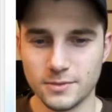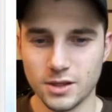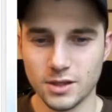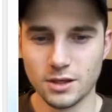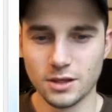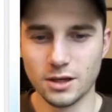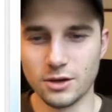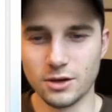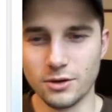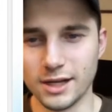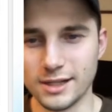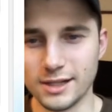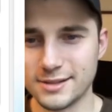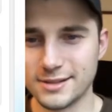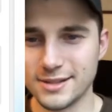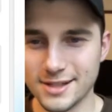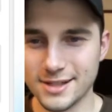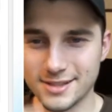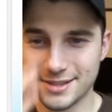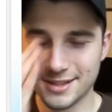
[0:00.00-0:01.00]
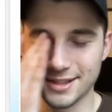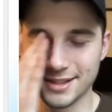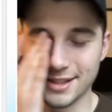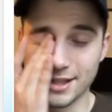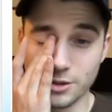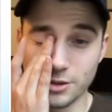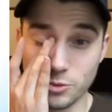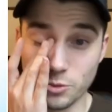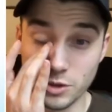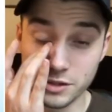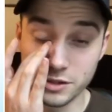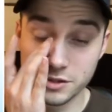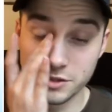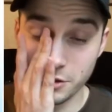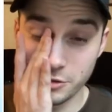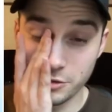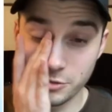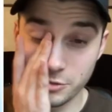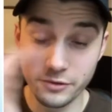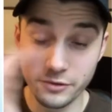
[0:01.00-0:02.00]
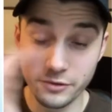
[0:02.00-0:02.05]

you can easily make this happen with Veed.